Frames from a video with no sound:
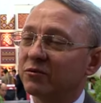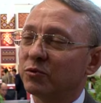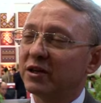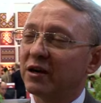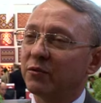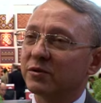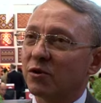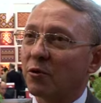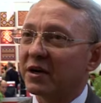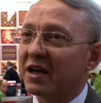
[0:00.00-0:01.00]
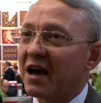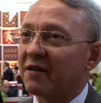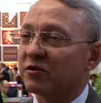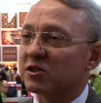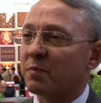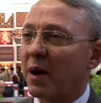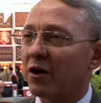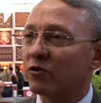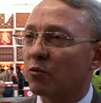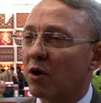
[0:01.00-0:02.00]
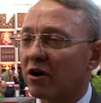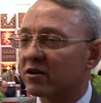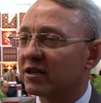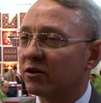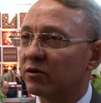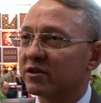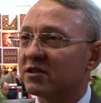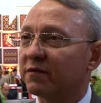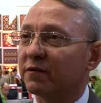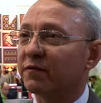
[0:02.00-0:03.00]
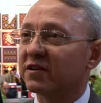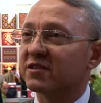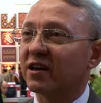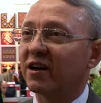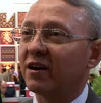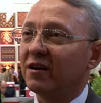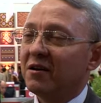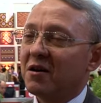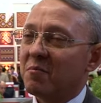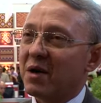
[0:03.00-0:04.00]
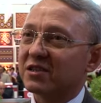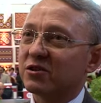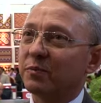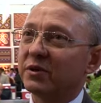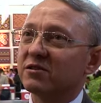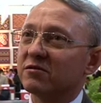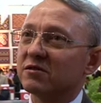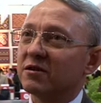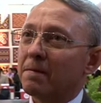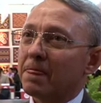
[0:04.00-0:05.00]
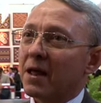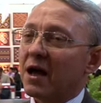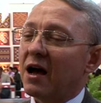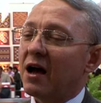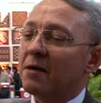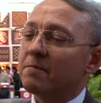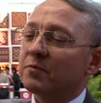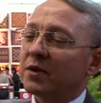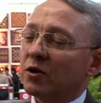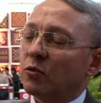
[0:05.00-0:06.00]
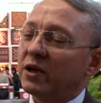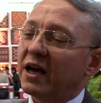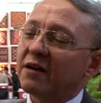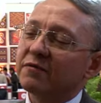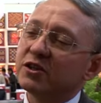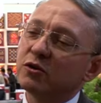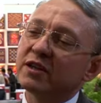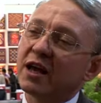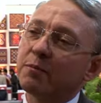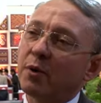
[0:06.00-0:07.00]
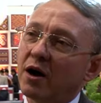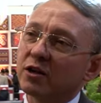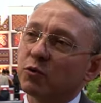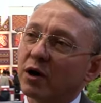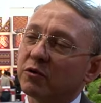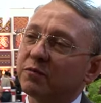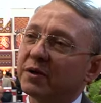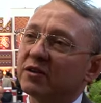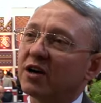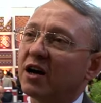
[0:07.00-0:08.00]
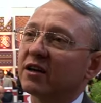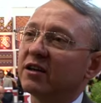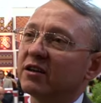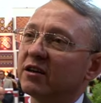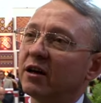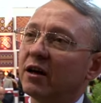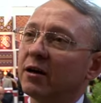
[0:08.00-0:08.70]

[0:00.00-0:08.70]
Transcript: We already have the spa on the rocks and all these different things that are masterpieces. We have the hotel part where we've been targeting,